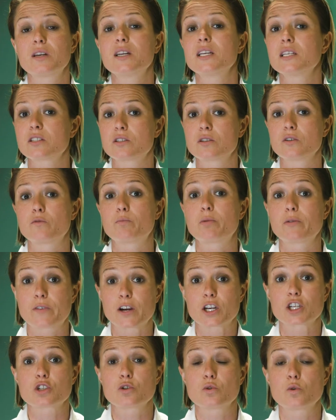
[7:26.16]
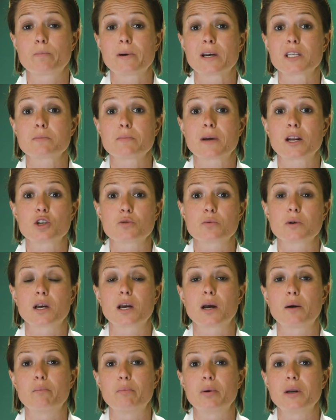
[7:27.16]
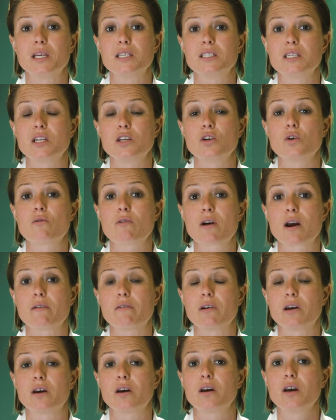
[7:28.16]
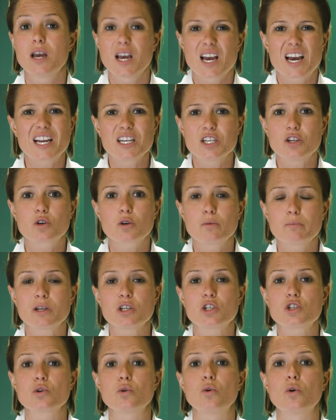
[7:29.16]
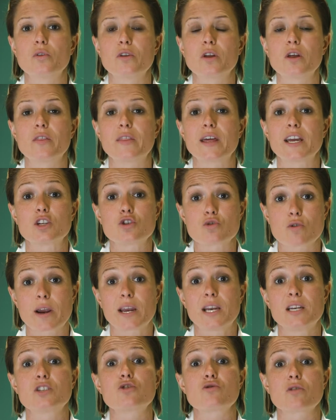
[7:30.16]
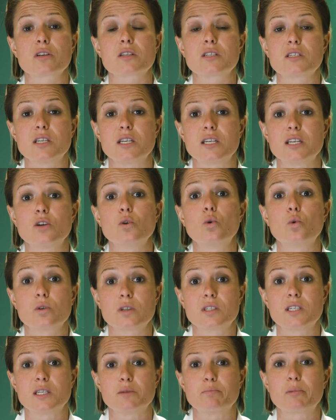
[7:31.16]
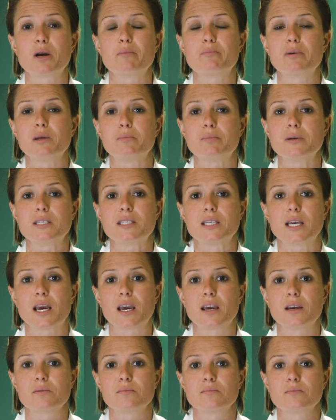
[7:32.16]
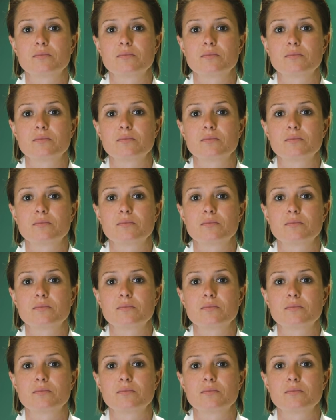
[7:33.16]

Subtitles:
a list of professional pest management companies in your area, and you can be sure that they're trained, trusted and audited by BPCA.